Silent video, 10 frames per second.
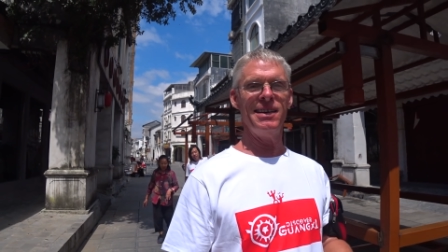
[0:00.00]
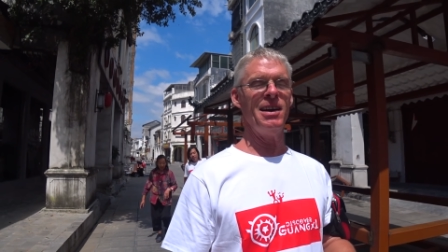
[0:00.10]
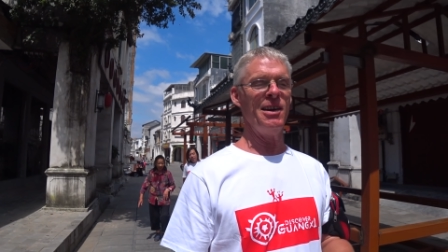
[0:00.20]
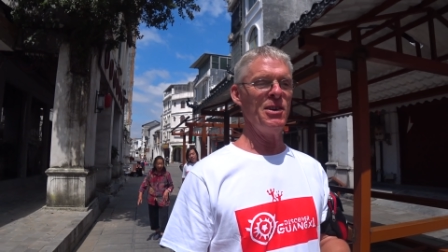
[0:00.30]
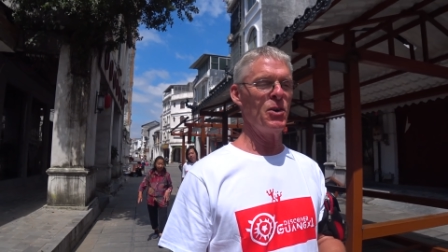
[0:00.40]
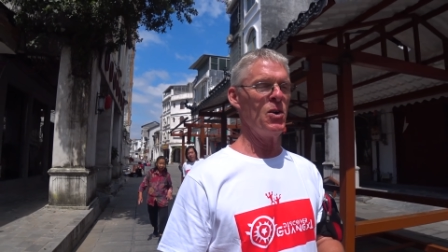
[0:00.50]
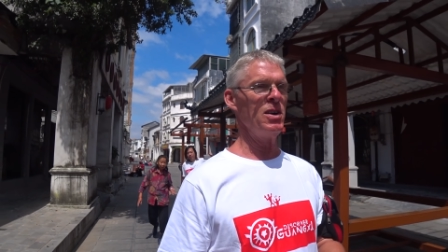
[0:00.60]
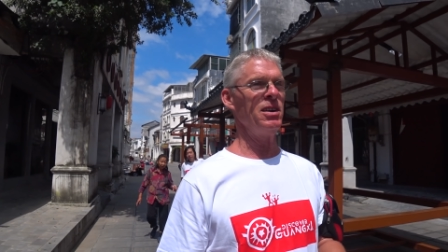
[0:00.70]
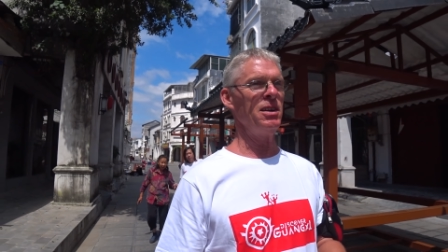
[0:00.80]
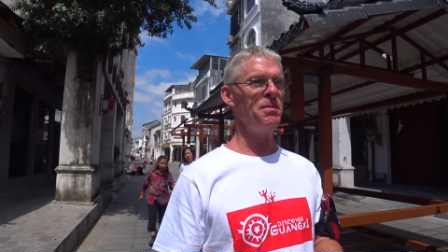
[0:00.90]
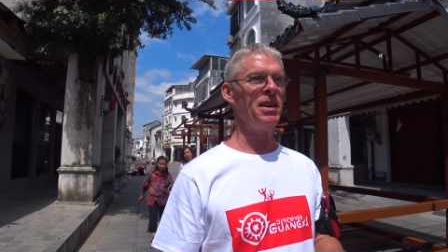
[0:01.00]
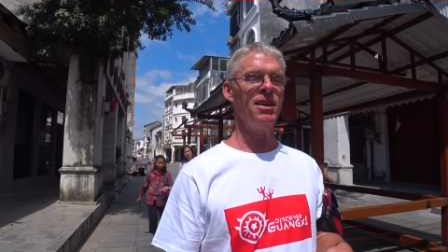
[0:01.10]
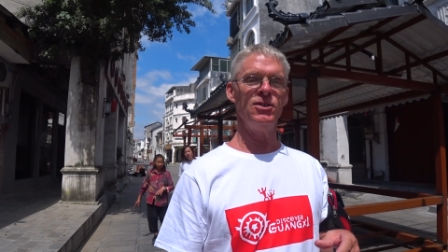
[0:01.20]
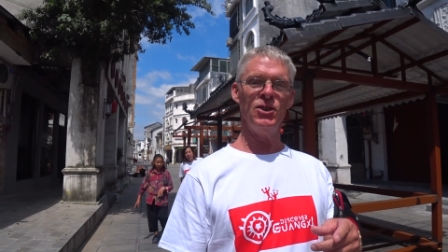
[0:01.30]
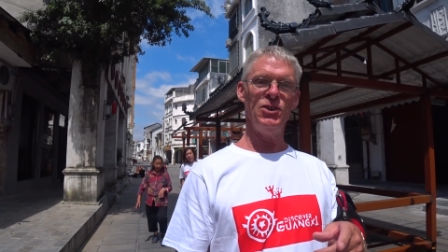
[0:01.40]
I recorded it
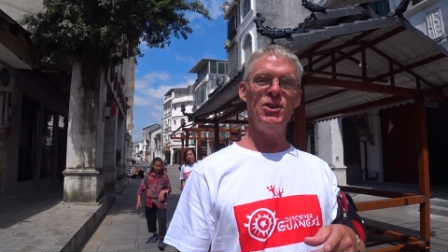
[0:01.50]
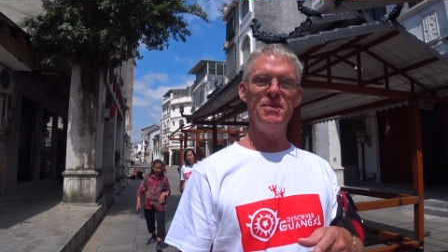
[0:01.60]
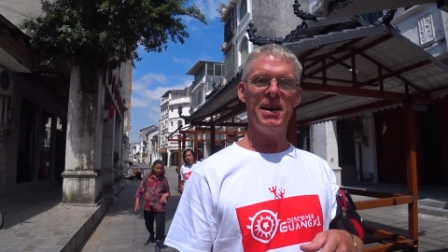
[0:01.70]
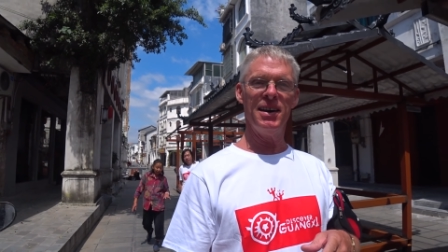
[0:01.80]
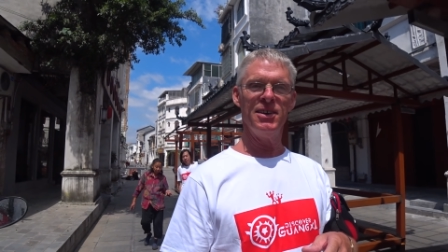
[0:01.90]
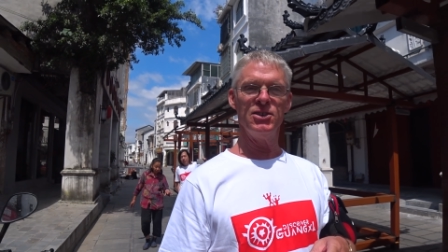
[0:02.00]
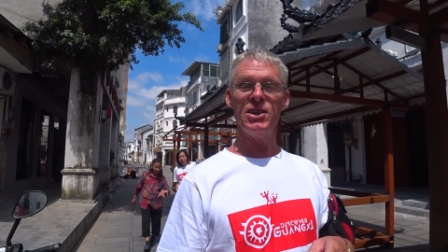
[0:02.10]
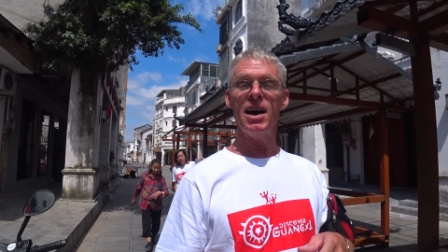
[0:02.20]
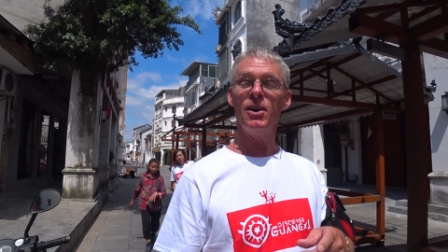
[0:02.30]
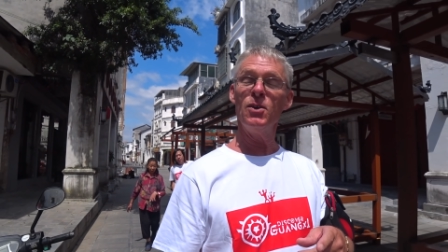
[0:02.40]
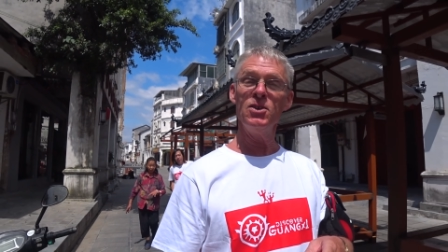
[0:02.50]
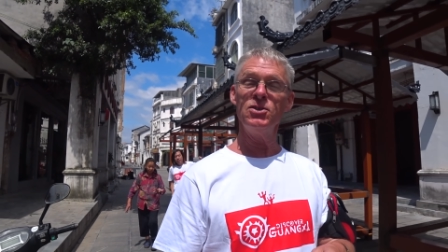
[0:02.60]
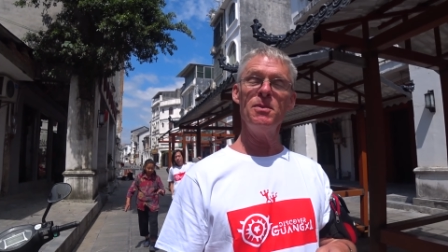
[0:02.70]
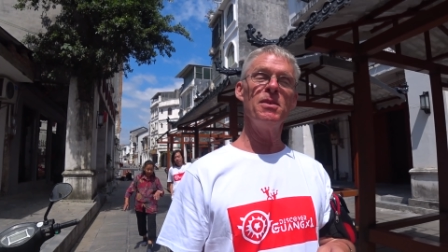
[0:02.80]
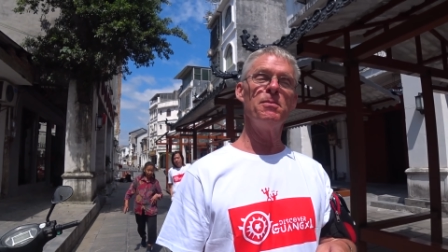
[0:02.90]
because you might understand it, or
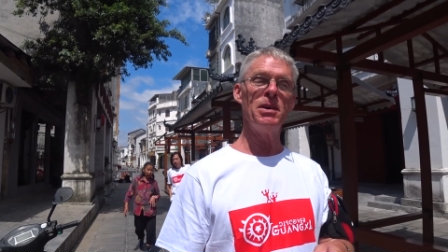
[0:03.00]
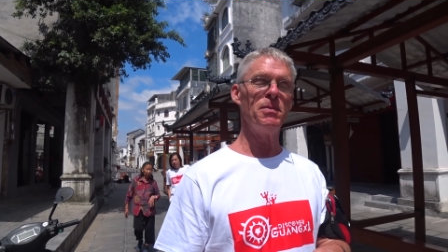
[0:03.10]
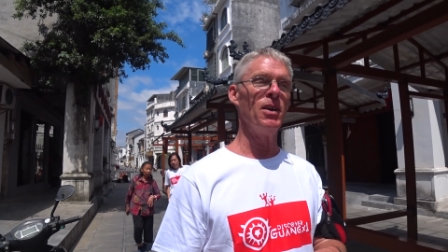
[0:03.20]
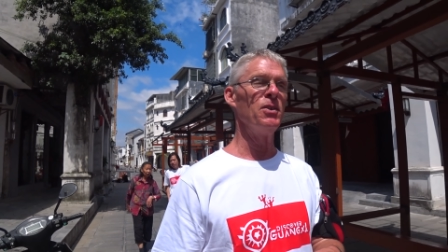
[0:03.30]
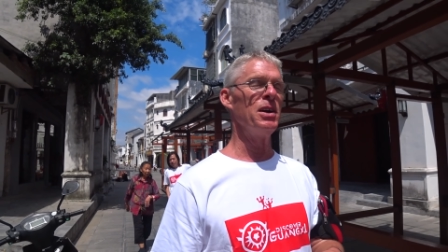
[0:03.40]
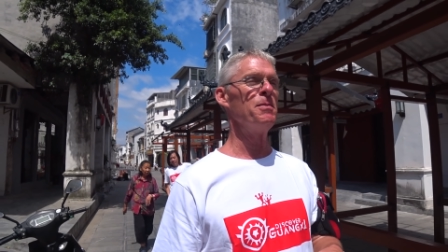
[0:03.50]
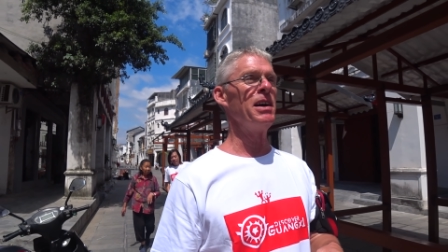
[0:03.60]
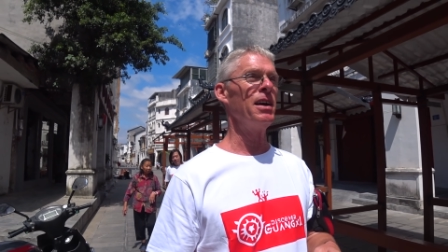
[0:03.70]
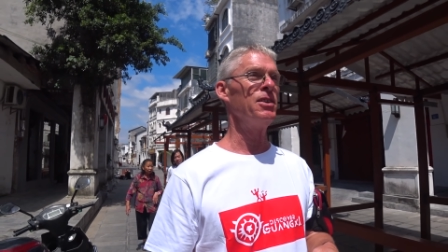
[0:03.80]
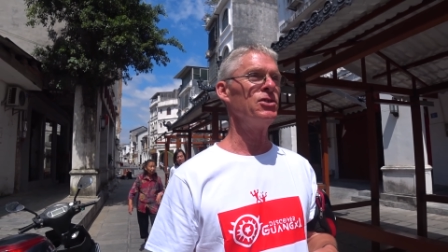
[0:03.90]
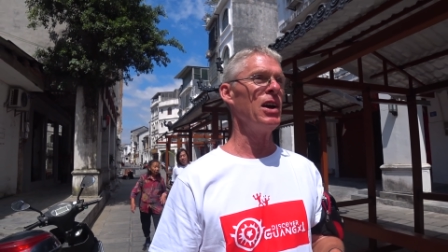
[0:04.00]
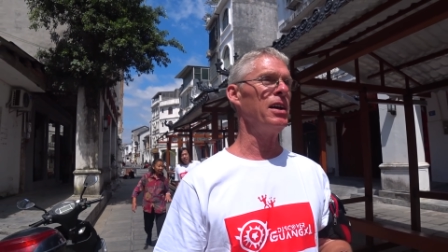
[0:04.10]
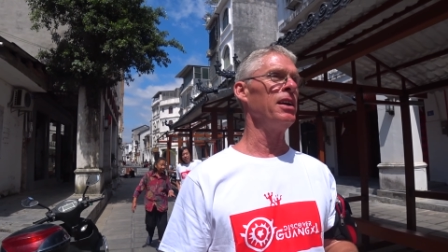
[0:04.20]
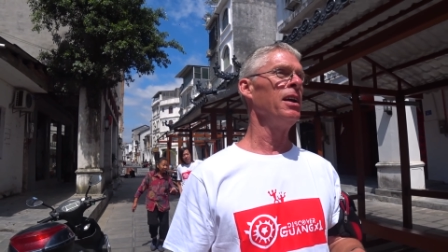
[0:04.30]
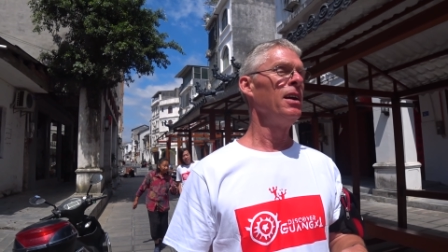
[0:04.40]
some of the people out there might
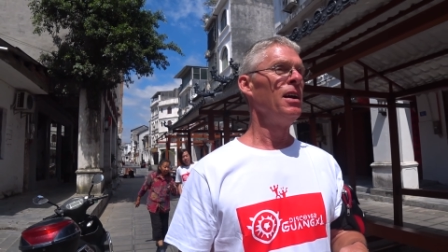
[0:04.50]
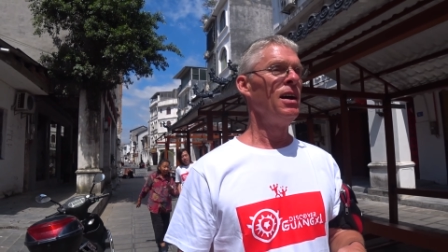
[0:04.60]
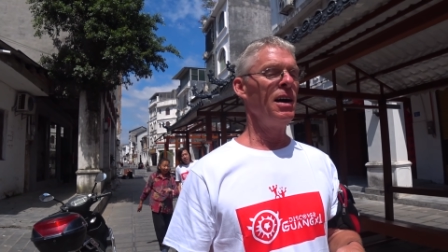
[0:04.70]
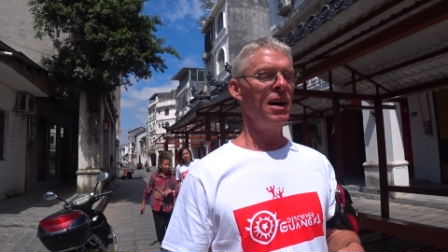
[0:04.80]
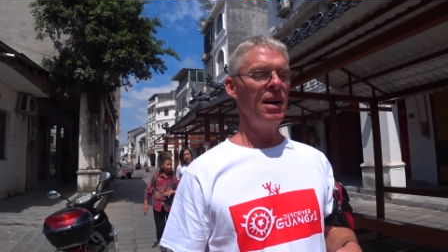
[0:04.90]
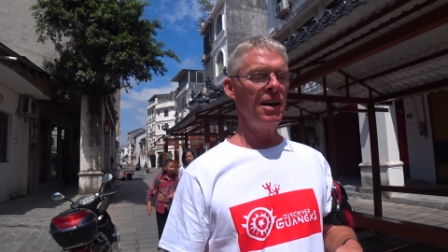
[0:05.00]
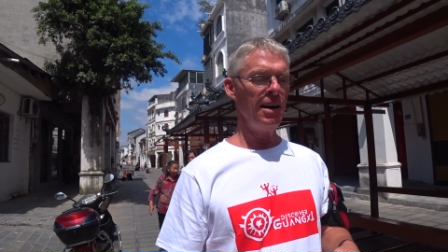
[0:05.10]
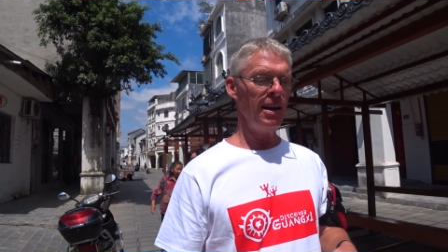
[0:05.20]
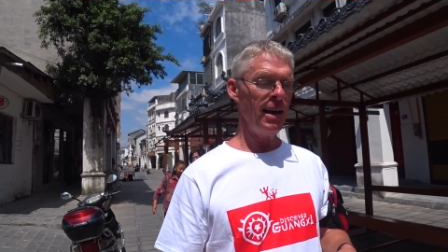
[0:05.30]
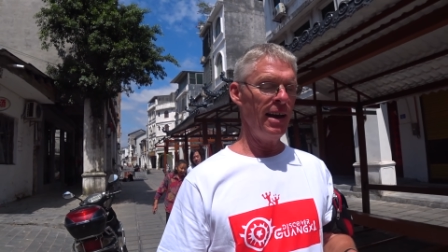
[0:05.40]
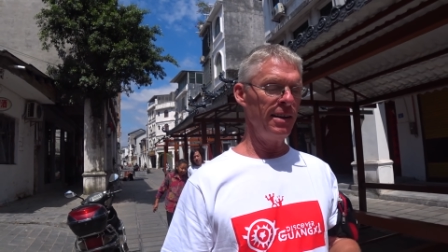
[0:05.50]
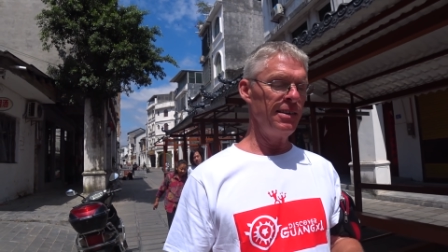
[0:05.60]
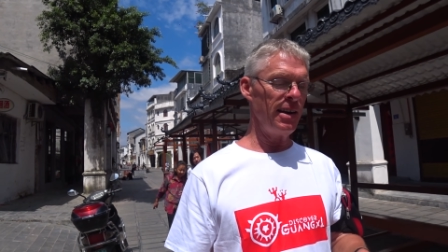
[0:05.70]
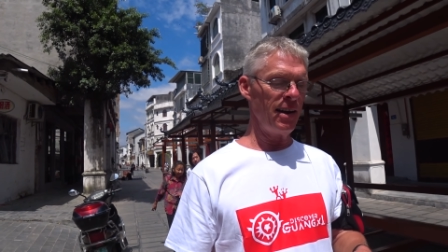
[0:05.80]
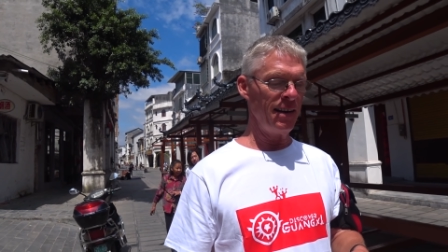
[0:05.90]
understand it. And